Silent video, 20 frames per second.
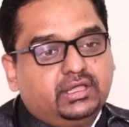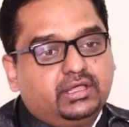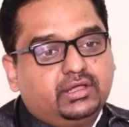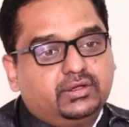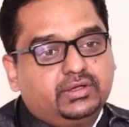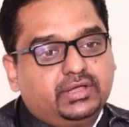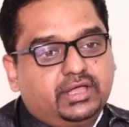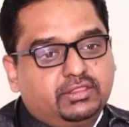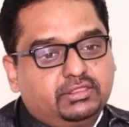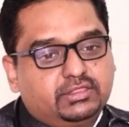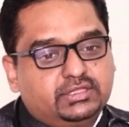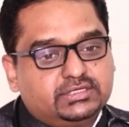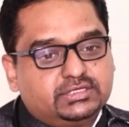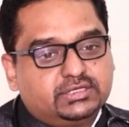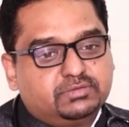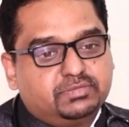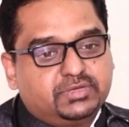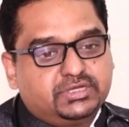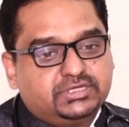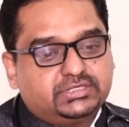And these are
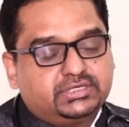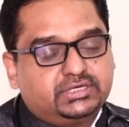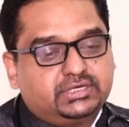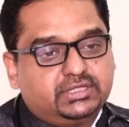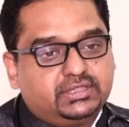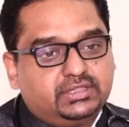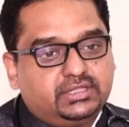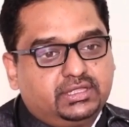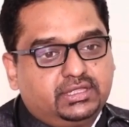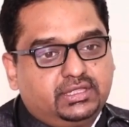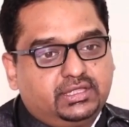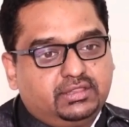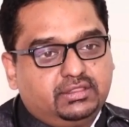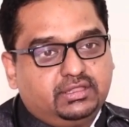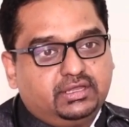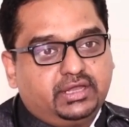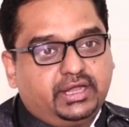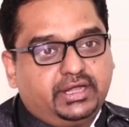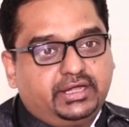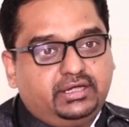measured in the
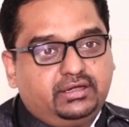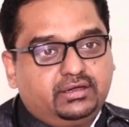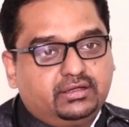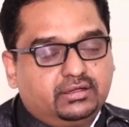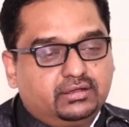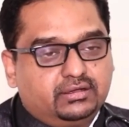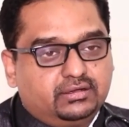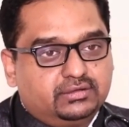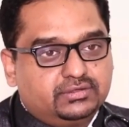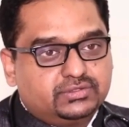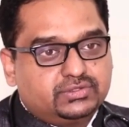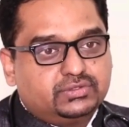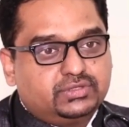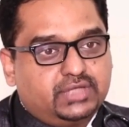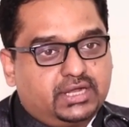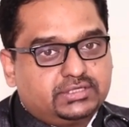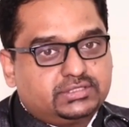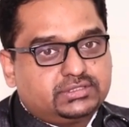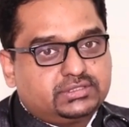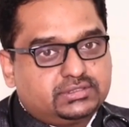night. So
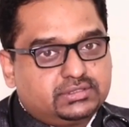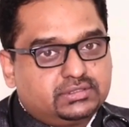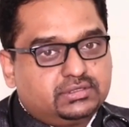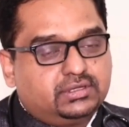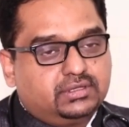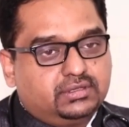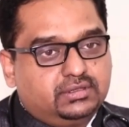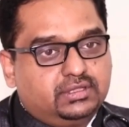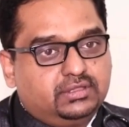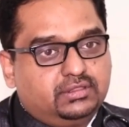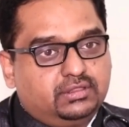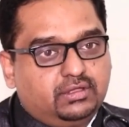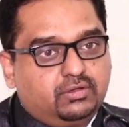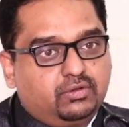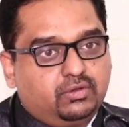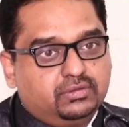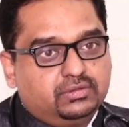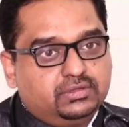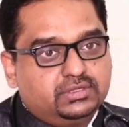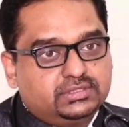that's
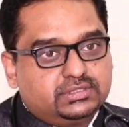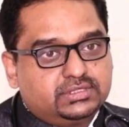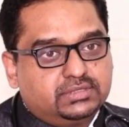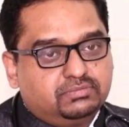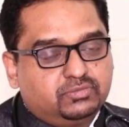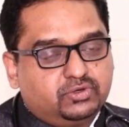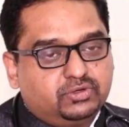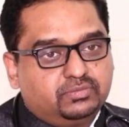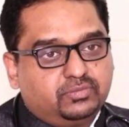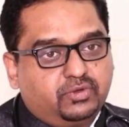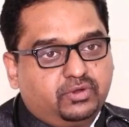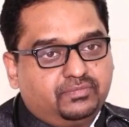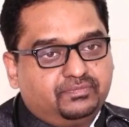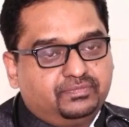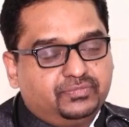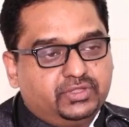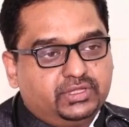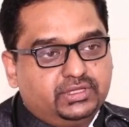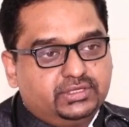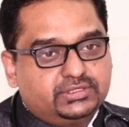the symptom
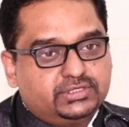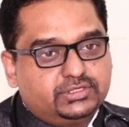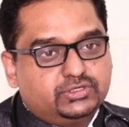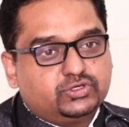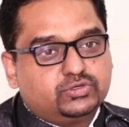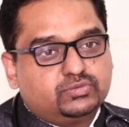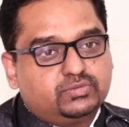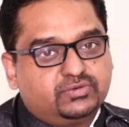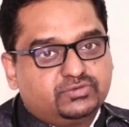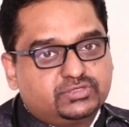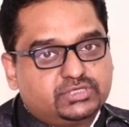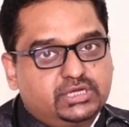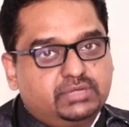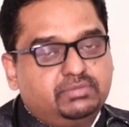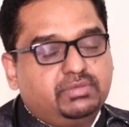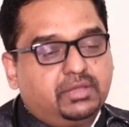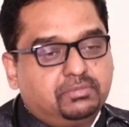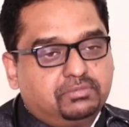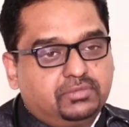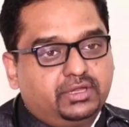of the syndrome of sleep
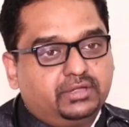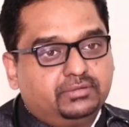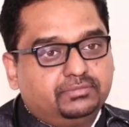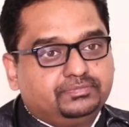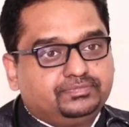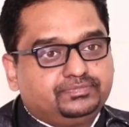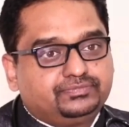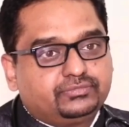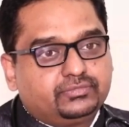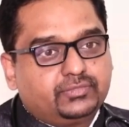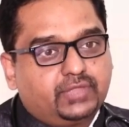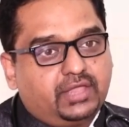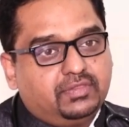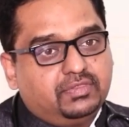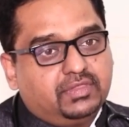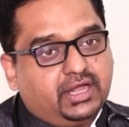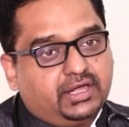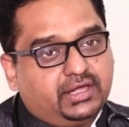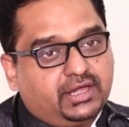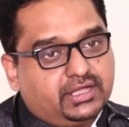apnea,
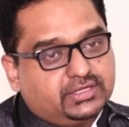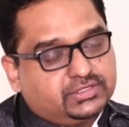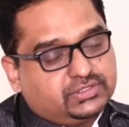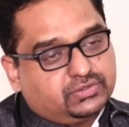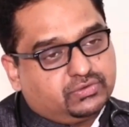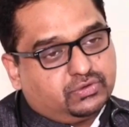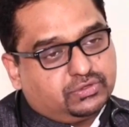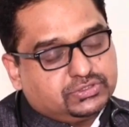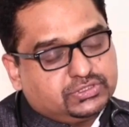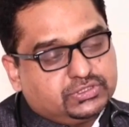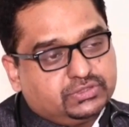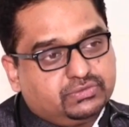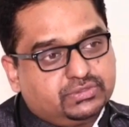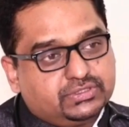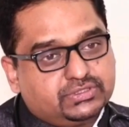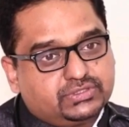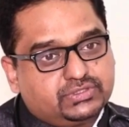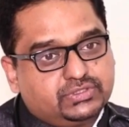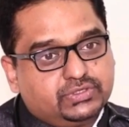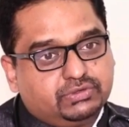and that has a
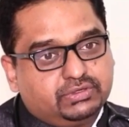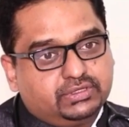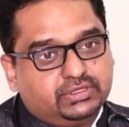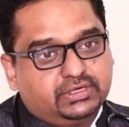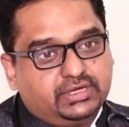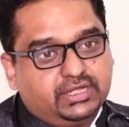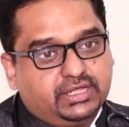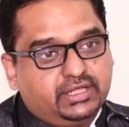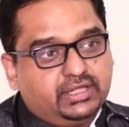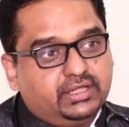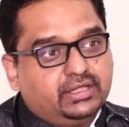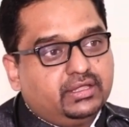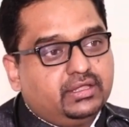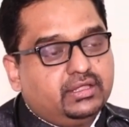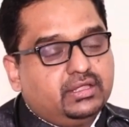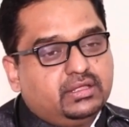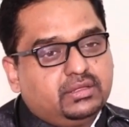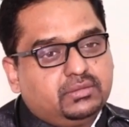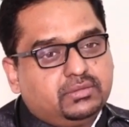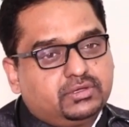consequence during the day,
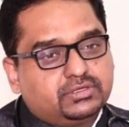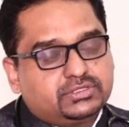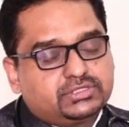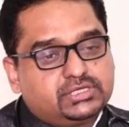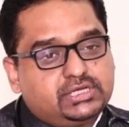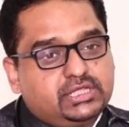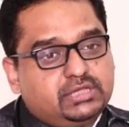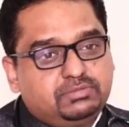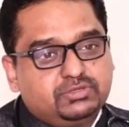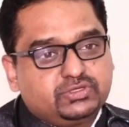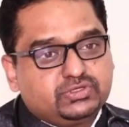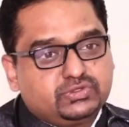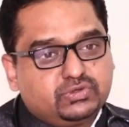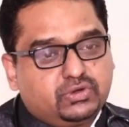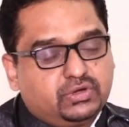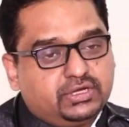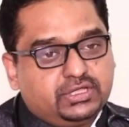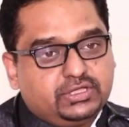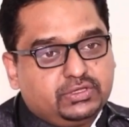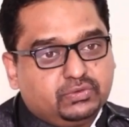because sleep is
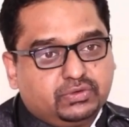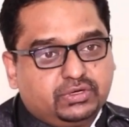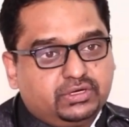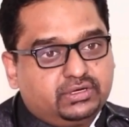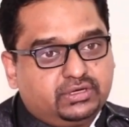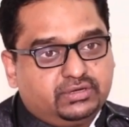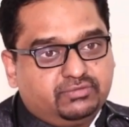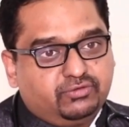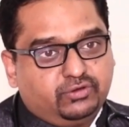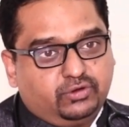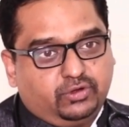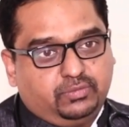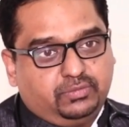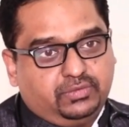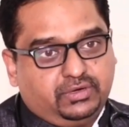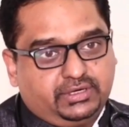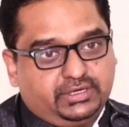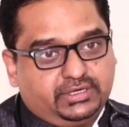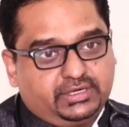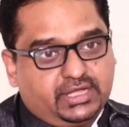not a unitary
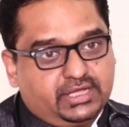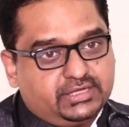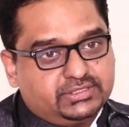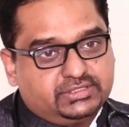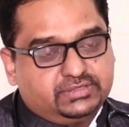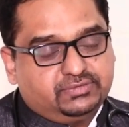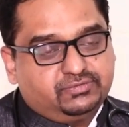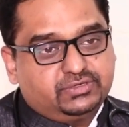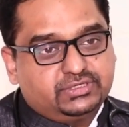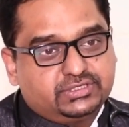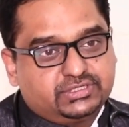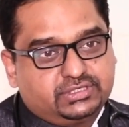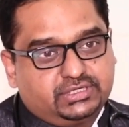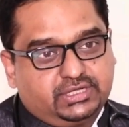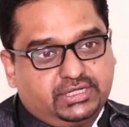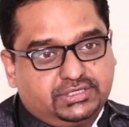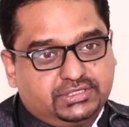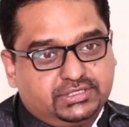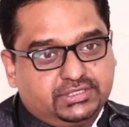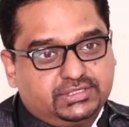phenomena. It has different
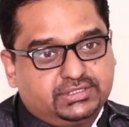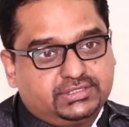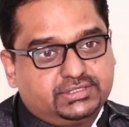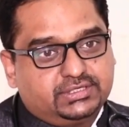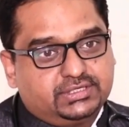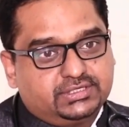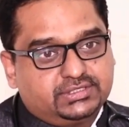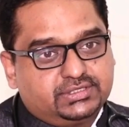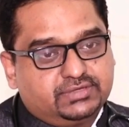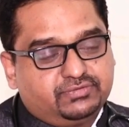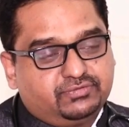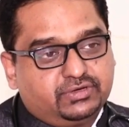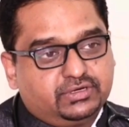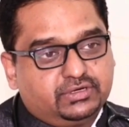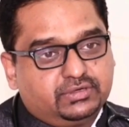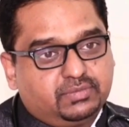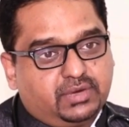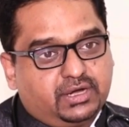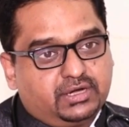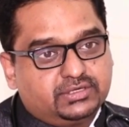stages, it has
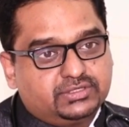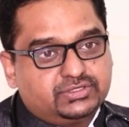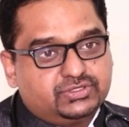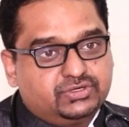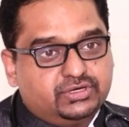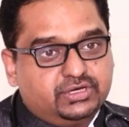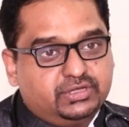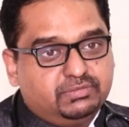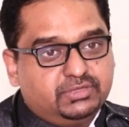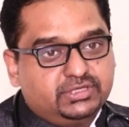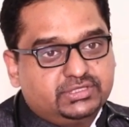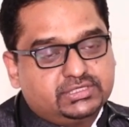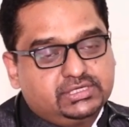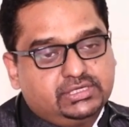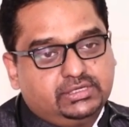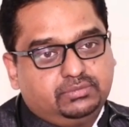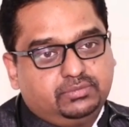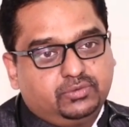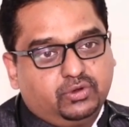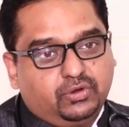different parts: dreaming
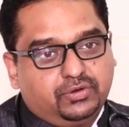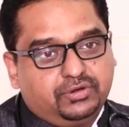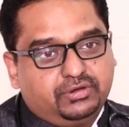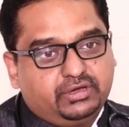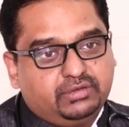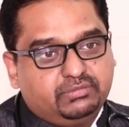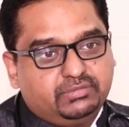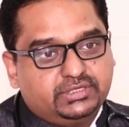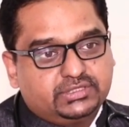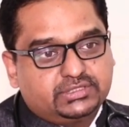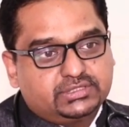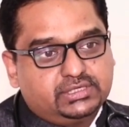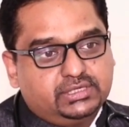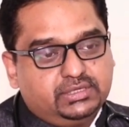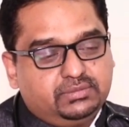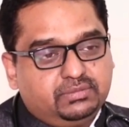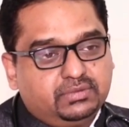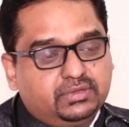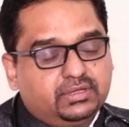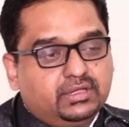sleep, non-dreaming sleep.